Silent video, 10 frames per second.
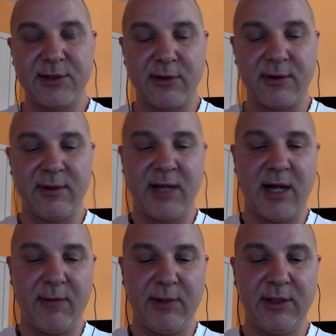So
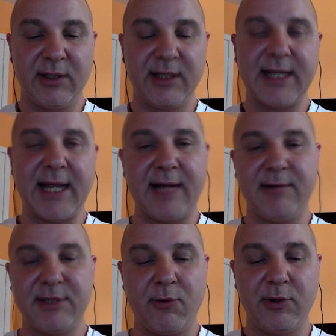when you click that,
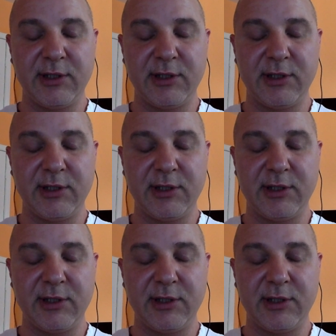it's going